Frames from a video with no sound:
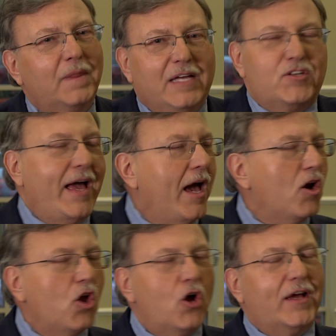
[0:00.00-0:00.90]
So how
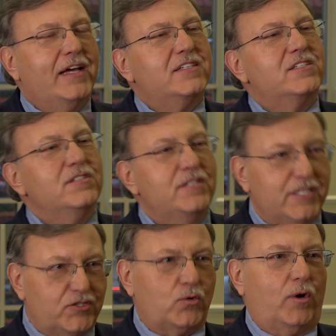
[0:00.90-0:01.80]
long has
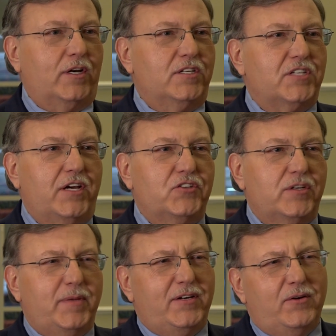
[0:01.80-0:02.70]
this
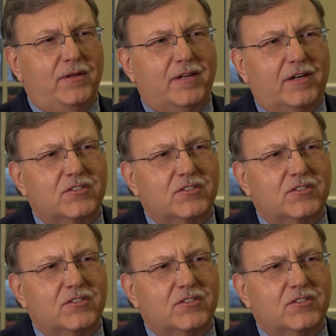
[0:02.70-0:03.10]
organization been doing this?